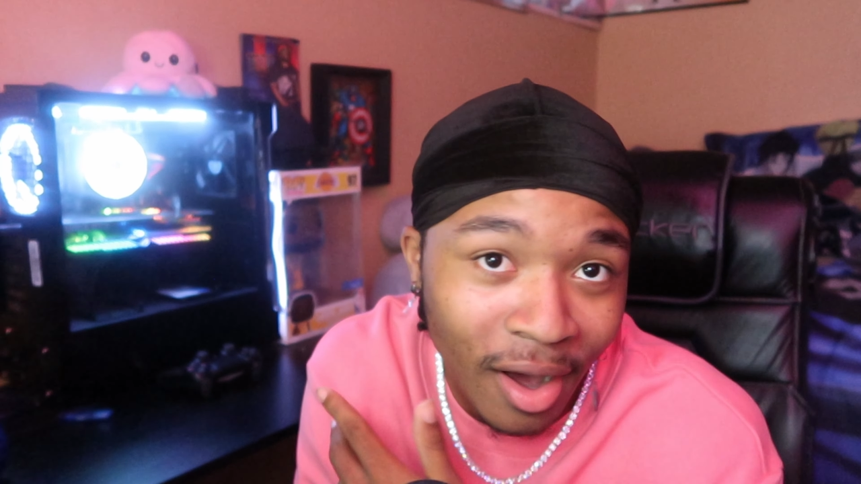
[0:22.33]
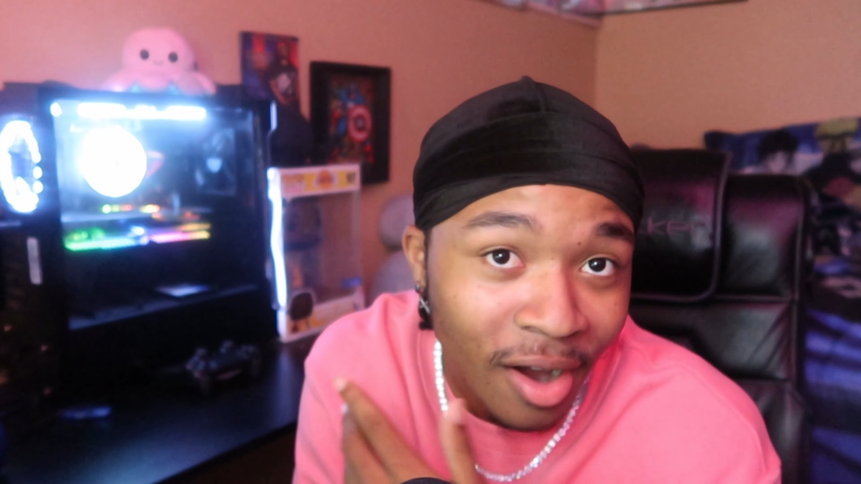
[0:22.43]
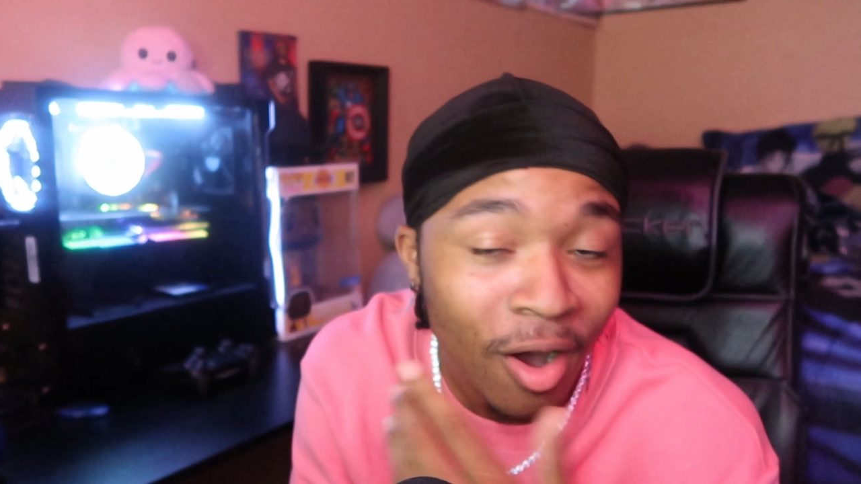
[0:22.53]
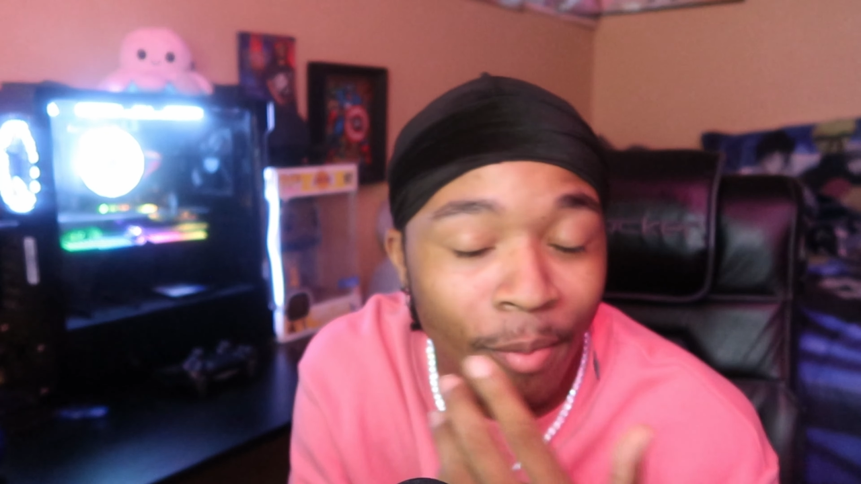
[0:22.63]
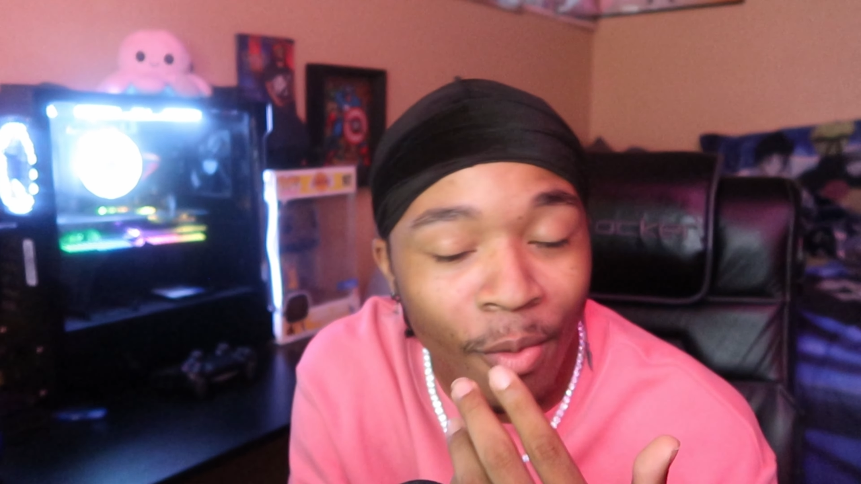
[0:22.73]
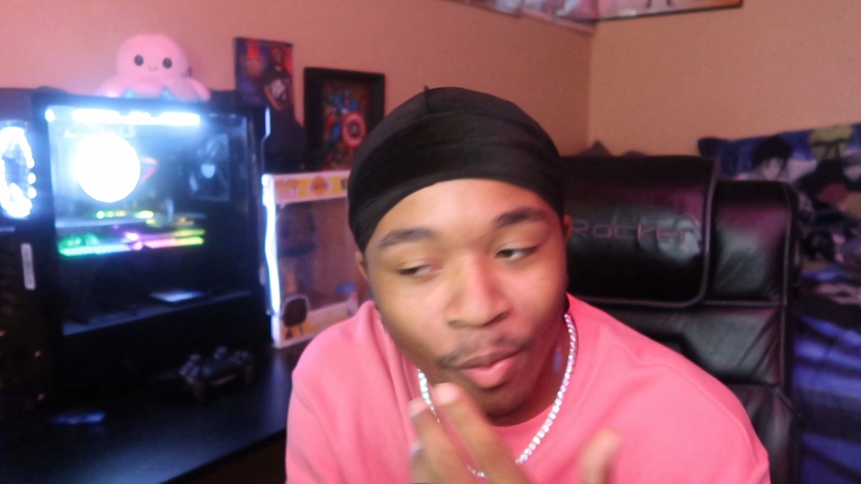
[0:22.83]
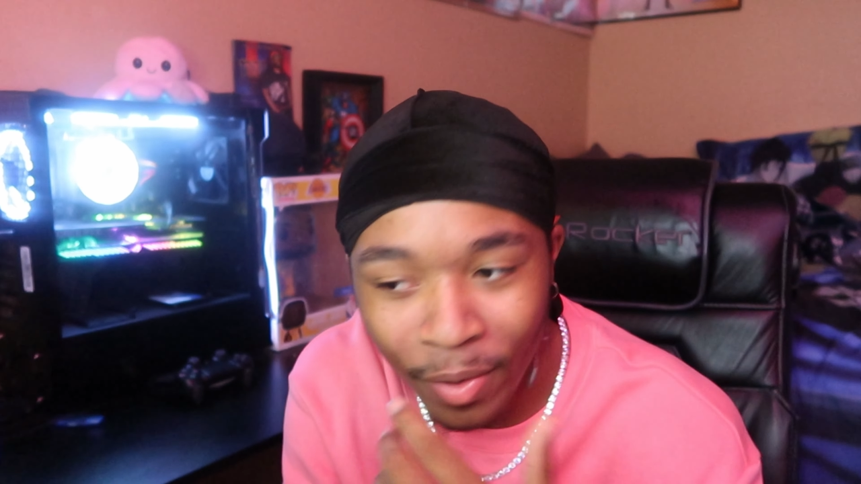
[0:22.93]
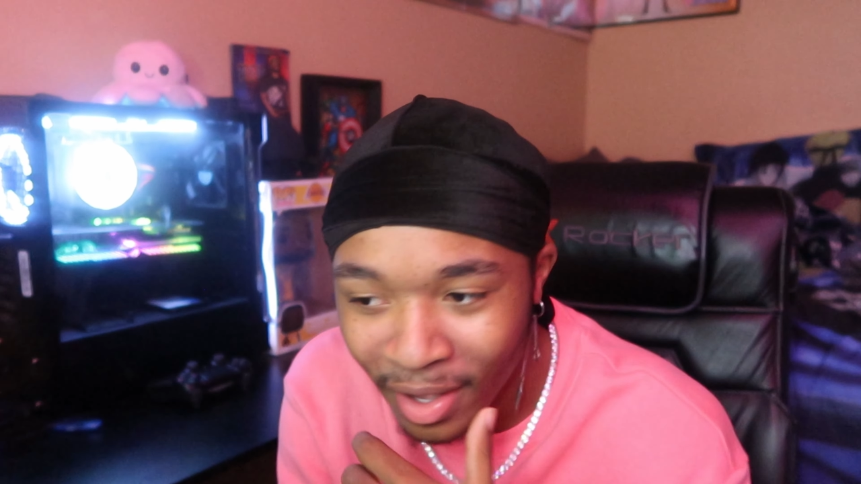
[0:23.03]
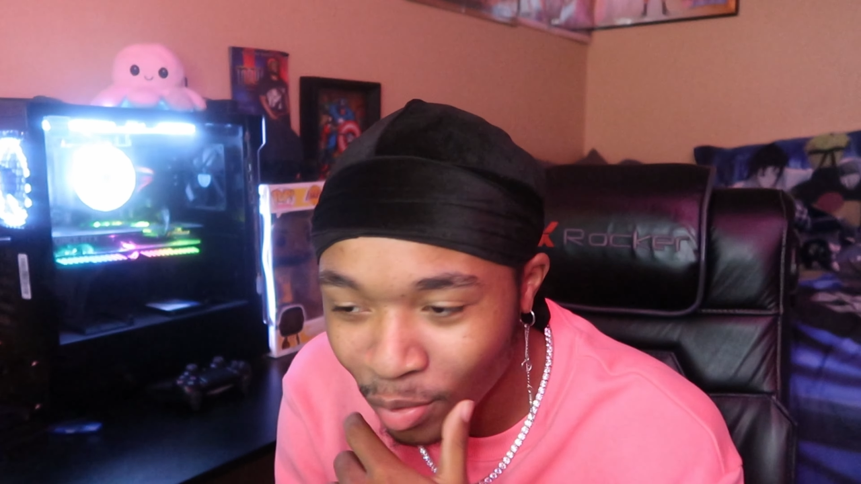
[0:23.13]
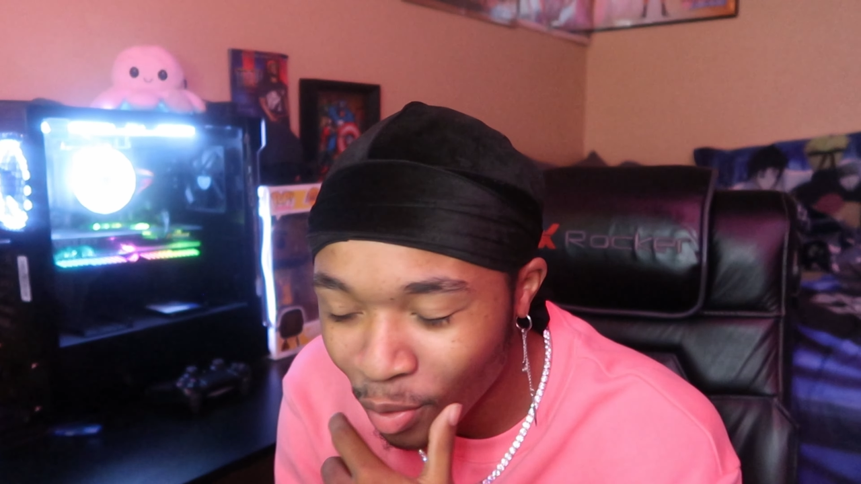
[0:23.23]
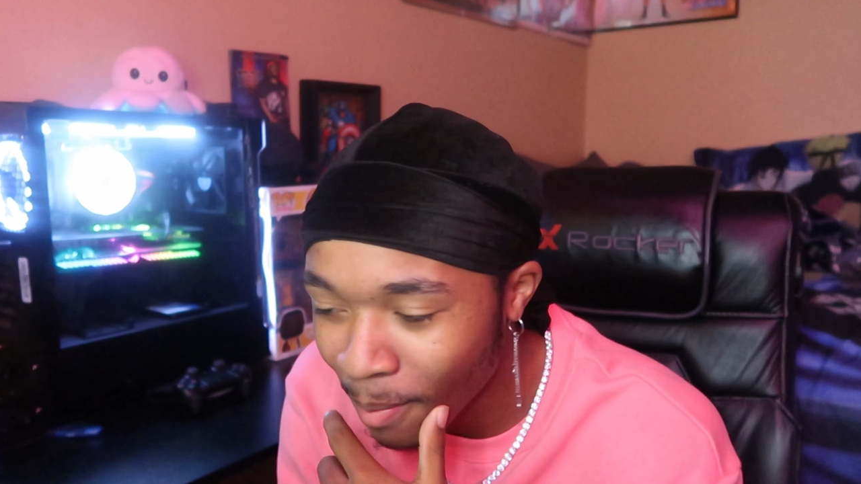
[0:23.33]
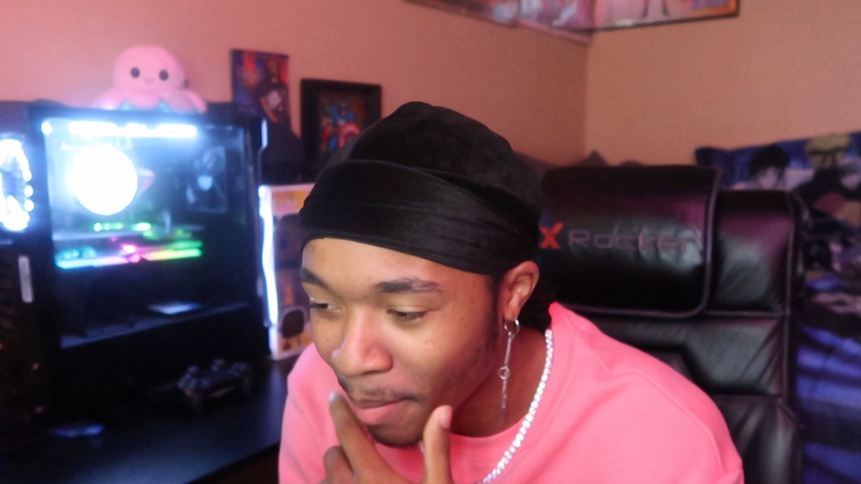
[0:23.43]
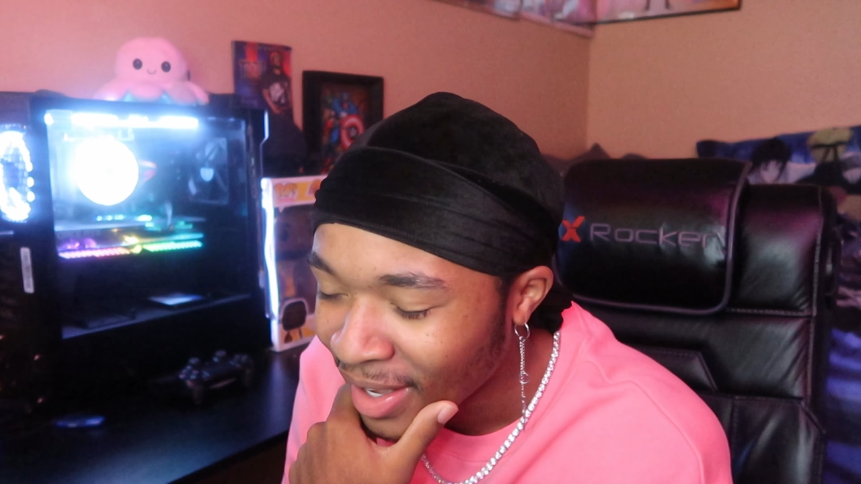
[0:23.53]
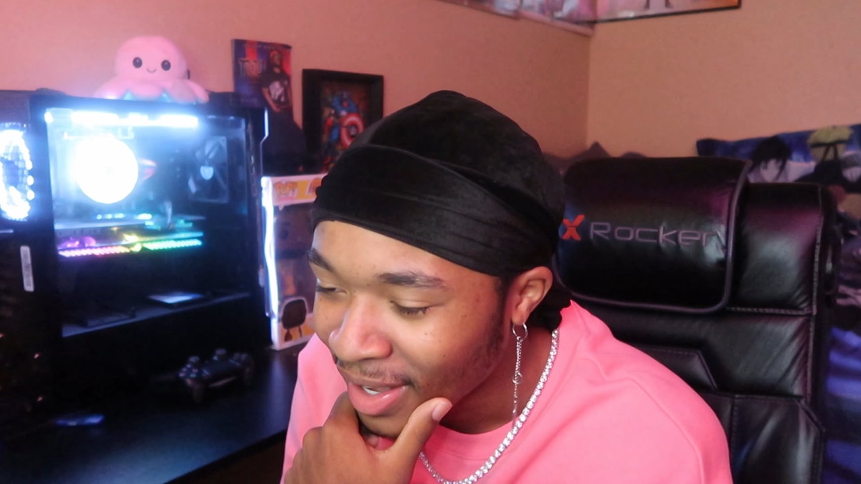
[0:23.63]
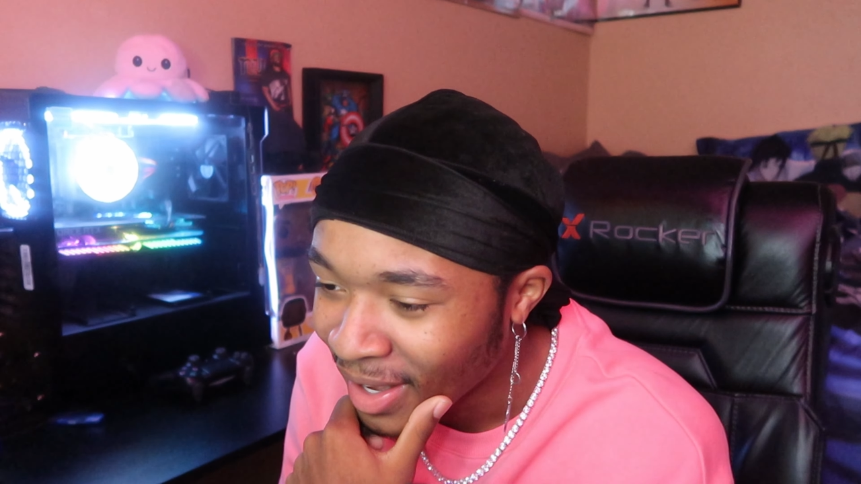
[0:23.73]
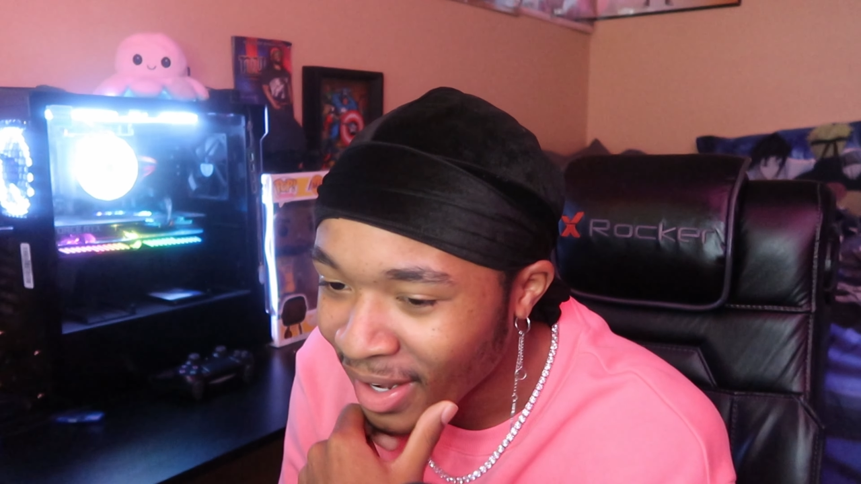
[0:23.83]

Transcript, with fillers: a couple weeks or a month.